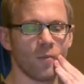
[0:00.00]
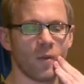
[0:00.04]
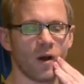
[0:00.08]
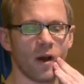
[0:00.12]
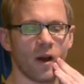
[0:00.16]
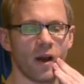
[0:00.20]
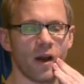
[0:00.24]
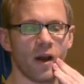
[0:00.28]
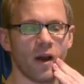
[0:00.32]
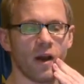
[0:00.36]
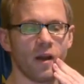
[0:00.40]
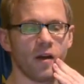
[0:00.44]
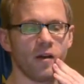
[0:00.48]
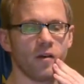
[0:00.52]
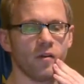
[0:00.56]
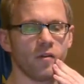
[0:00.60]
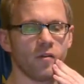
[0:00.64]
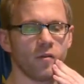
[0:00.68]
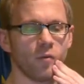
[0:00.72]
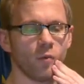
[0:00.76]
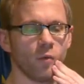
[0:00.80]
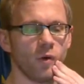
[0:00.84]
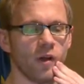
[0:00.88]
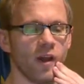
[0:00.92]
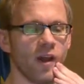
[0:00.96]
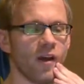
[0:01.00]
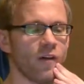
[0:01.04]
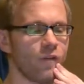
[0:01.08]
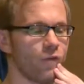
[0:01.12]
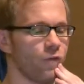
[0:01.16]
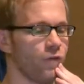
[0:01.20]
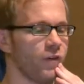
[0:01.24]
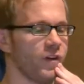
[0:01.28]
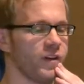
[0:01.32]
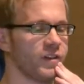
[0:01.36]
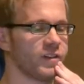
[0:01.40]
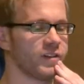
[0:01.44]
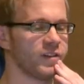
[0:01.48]
and we have
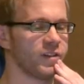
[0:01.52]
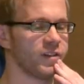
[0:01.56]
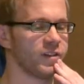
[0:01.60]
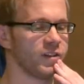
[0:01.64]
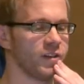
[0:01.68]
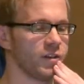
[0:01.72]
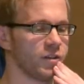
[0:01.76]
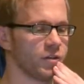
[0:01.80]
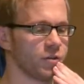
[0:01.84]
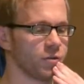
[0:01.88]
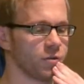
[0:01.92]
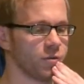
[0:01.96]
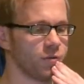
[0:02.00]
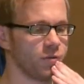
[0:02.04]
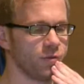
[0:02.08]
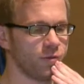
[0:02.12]
fixed this issue.